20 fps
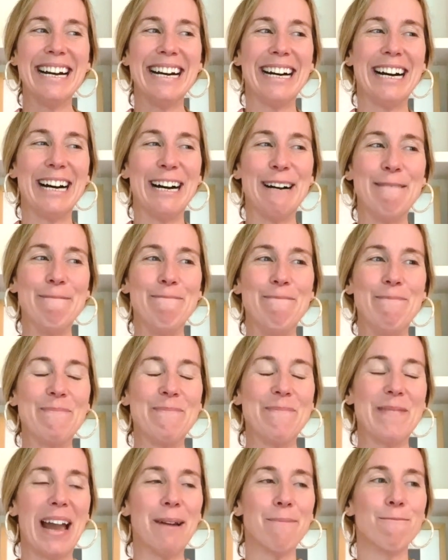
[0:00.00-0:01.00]

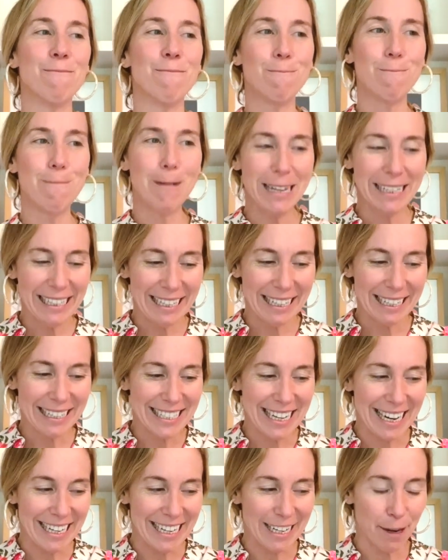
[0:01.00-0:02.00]
I'm really
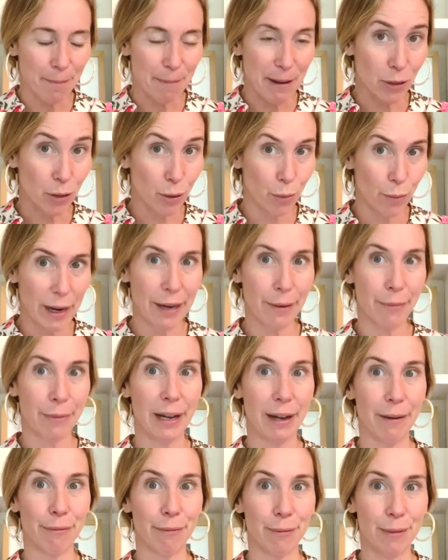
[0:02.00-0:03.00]
excited about the way we
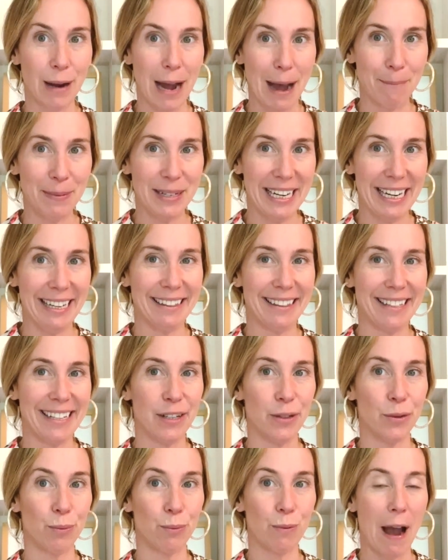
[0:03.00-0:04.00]
have wrapped it.
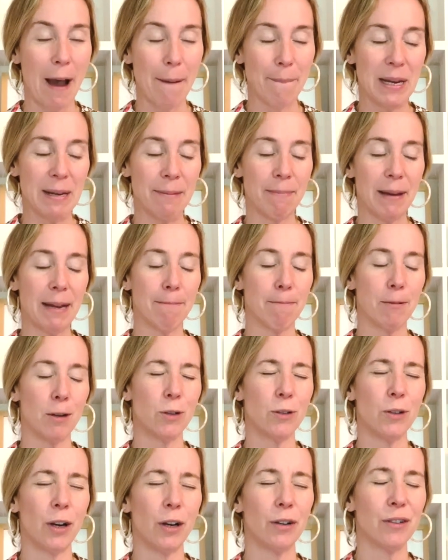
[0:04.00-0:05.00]
These wrapping
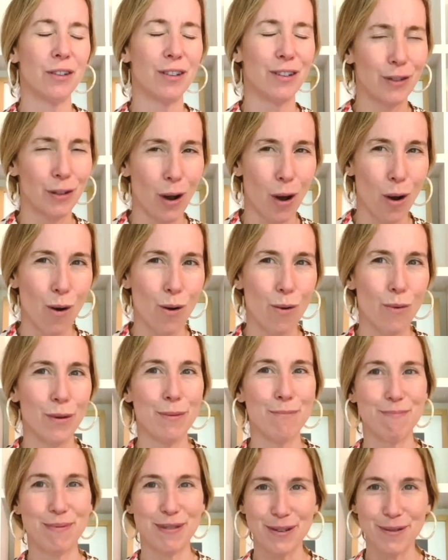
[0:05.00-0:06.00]
papers are
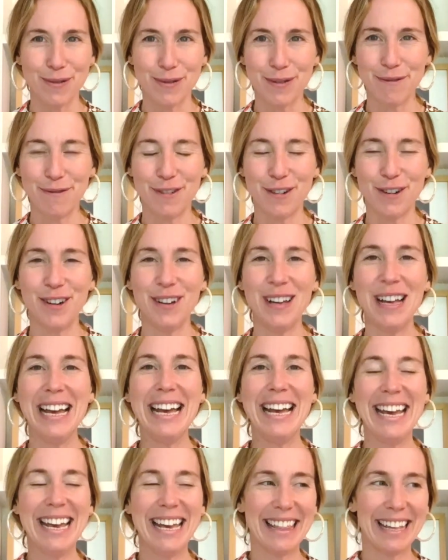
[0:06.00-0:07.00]
so beautiful
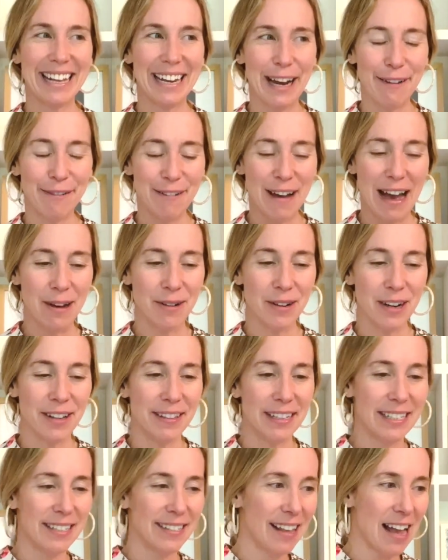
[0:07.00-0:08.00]
that I found on
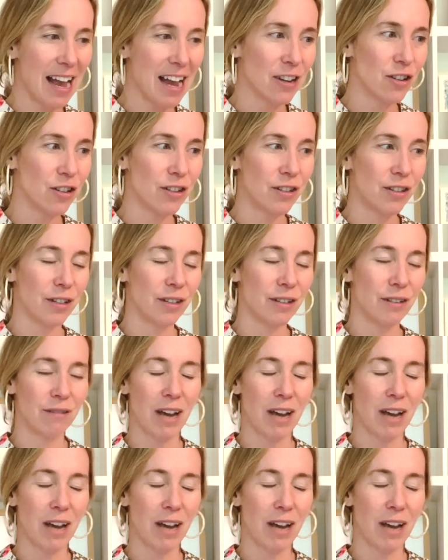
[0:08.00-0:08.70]
this last